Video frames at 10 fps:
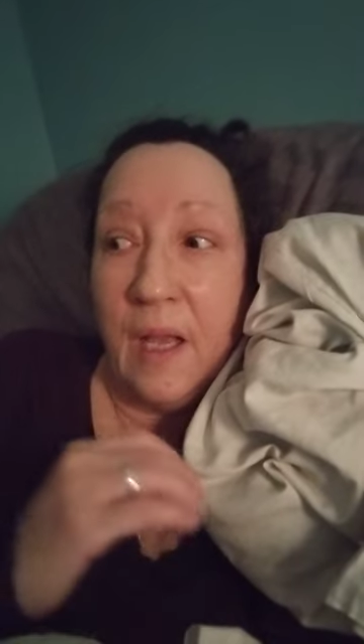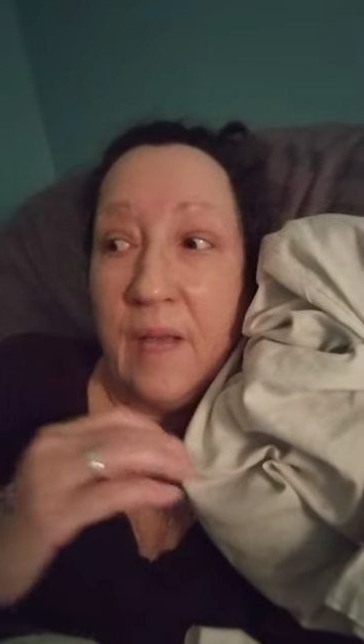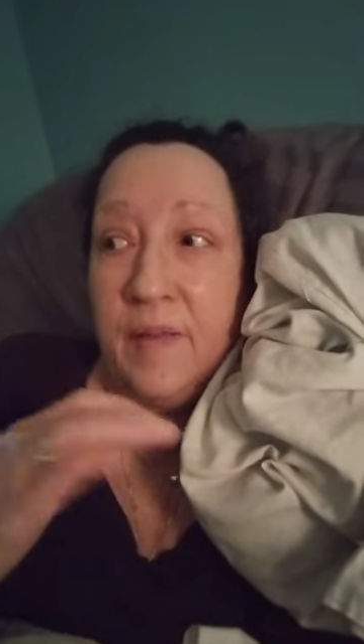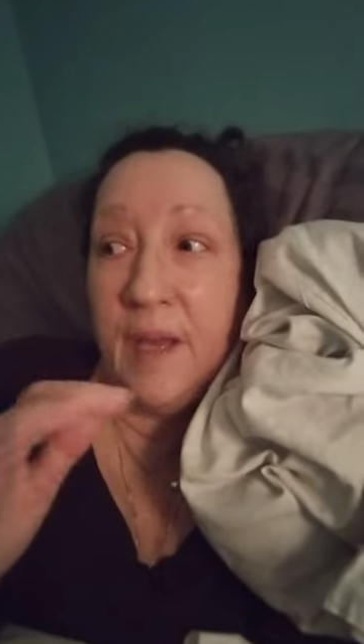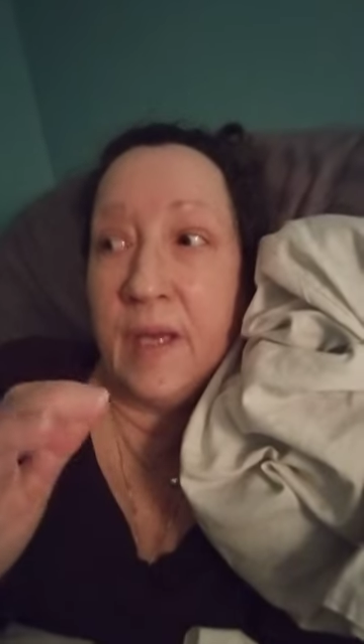
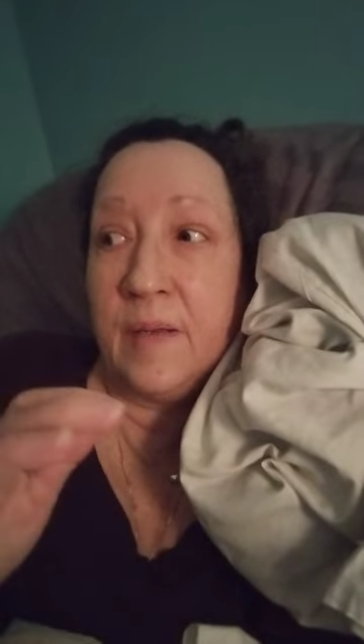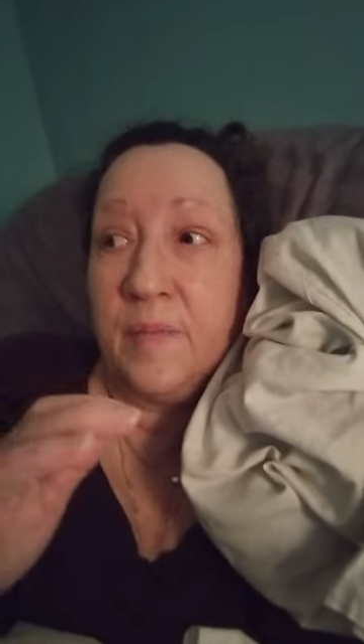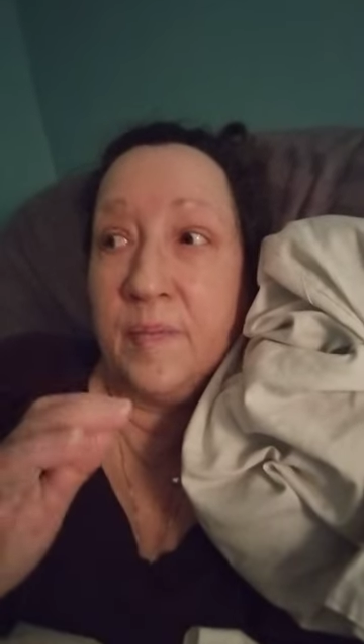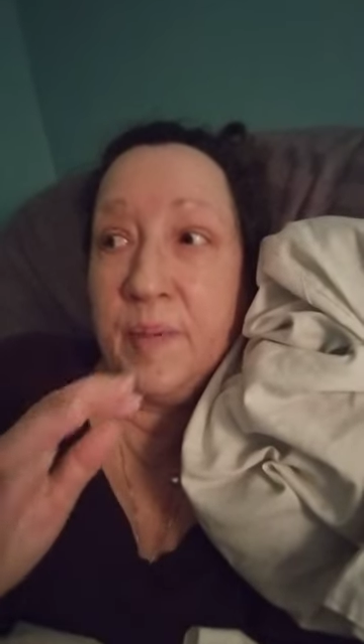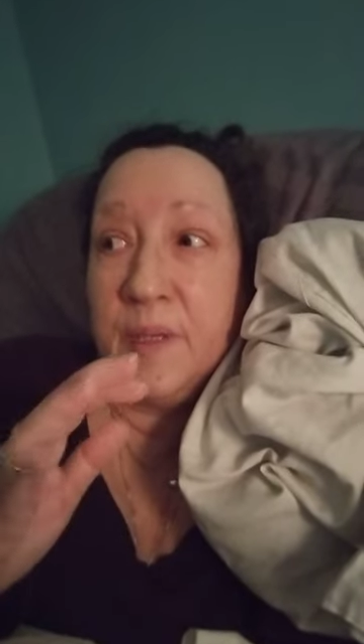I've
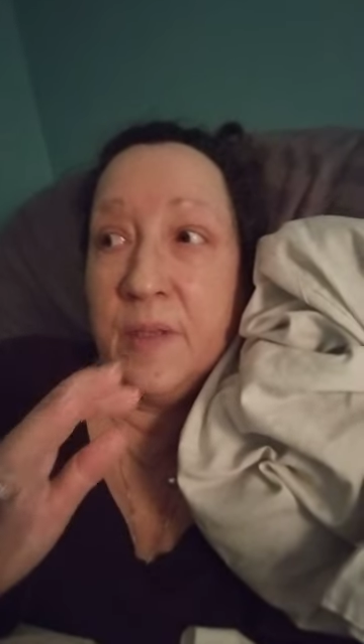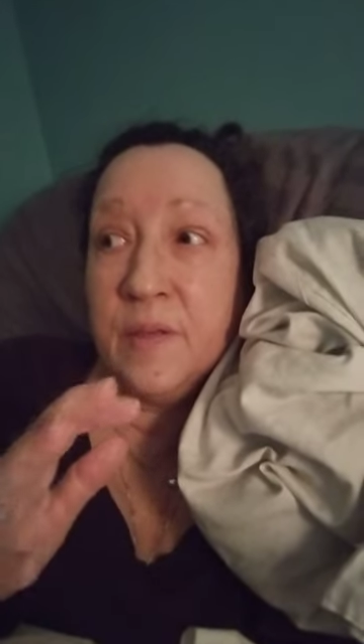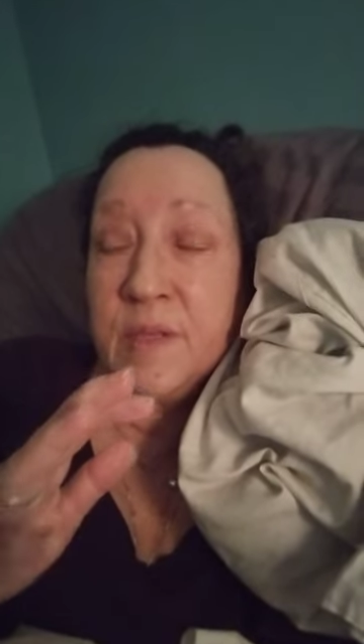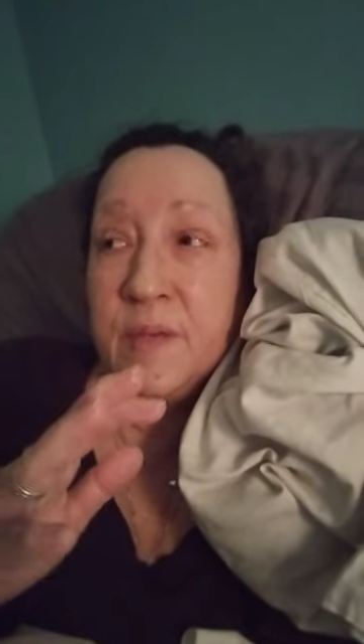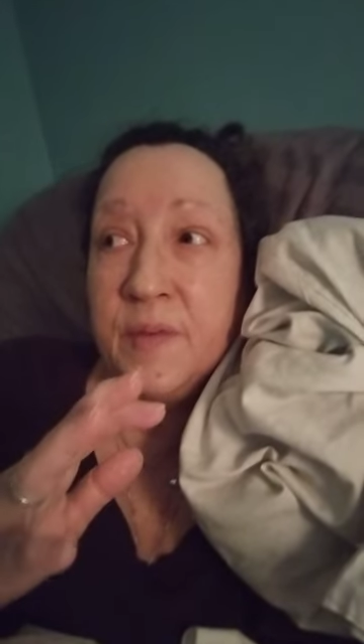had
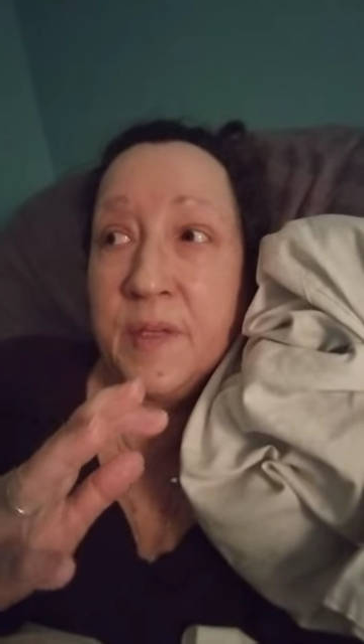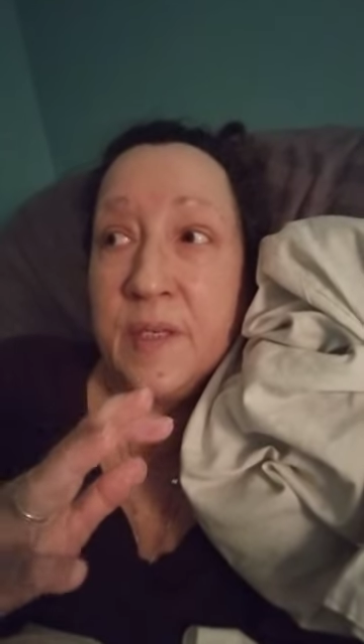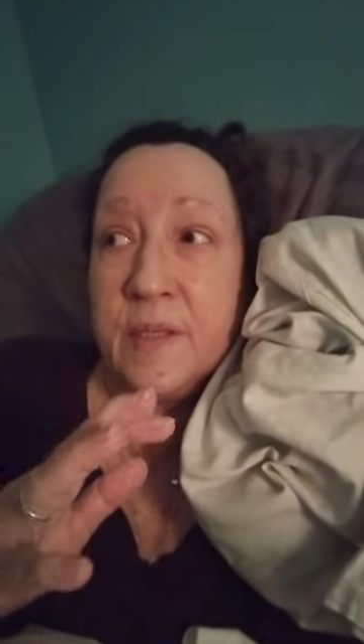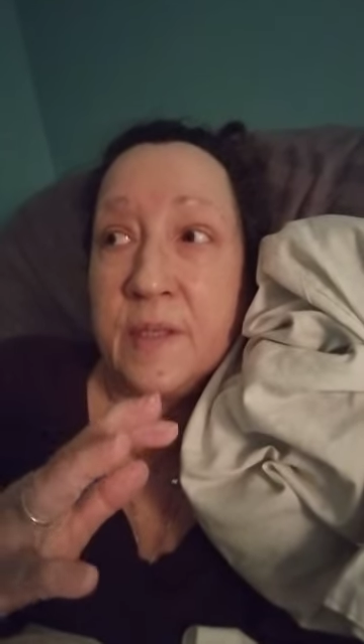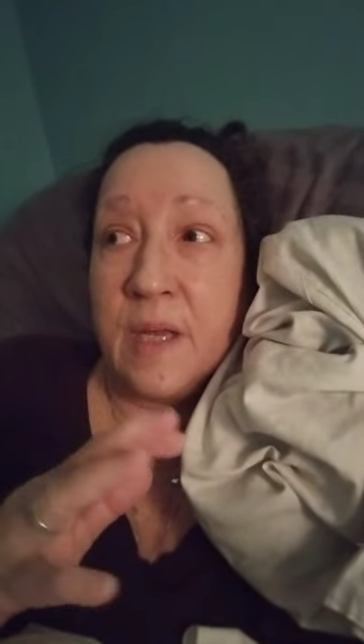pillows and
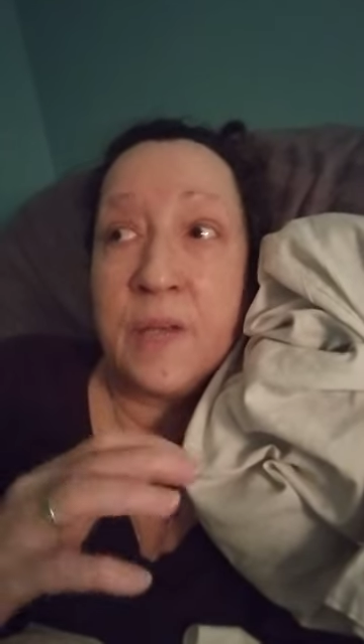things